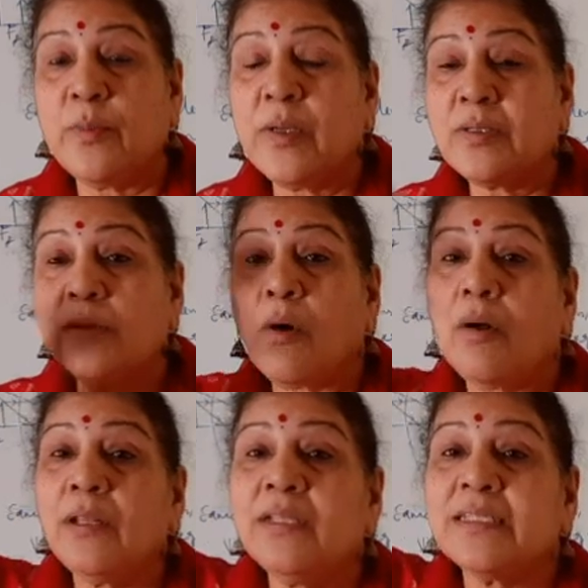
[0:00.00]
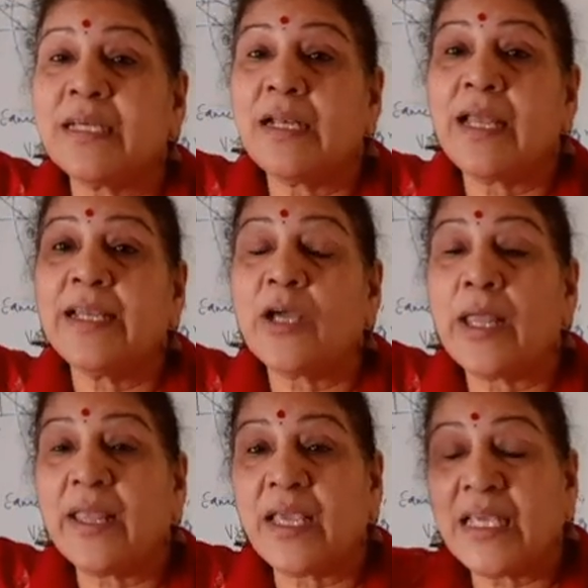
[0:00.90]
because all the sunlight
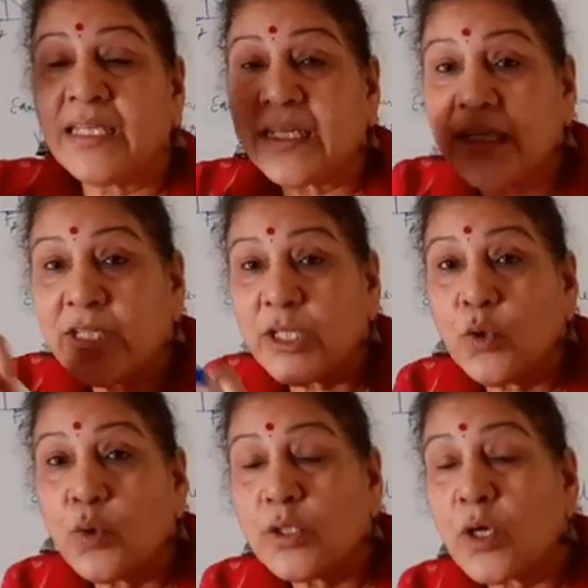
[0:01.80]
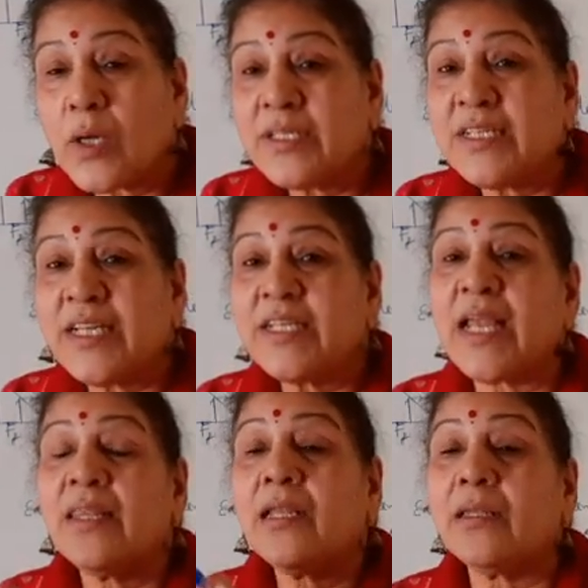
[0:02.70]
and the heat energy goes concentrated
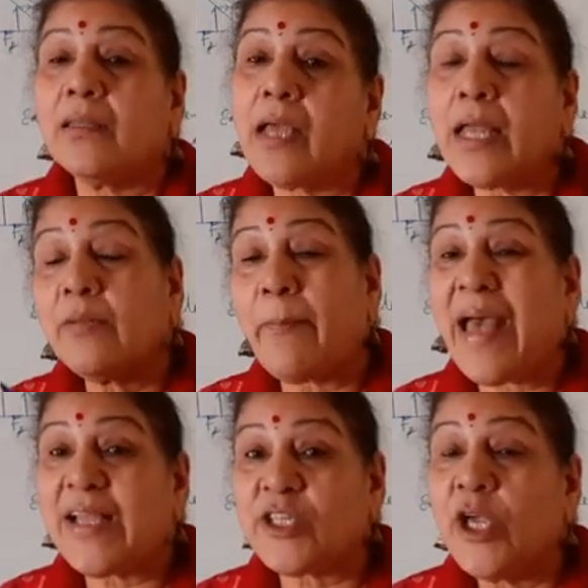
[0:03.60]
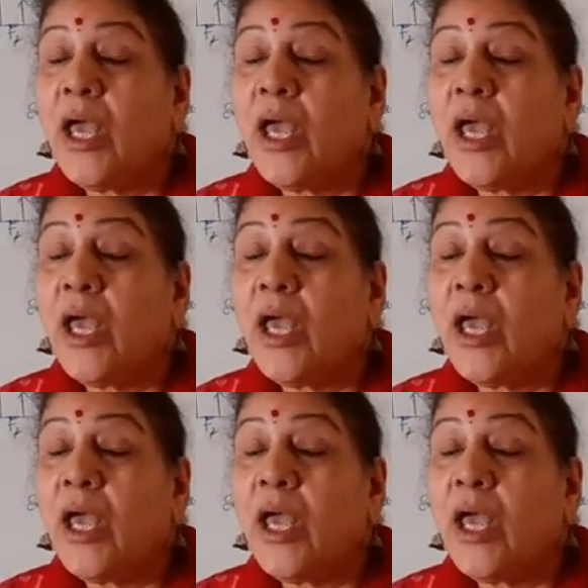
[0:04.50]
at that patch.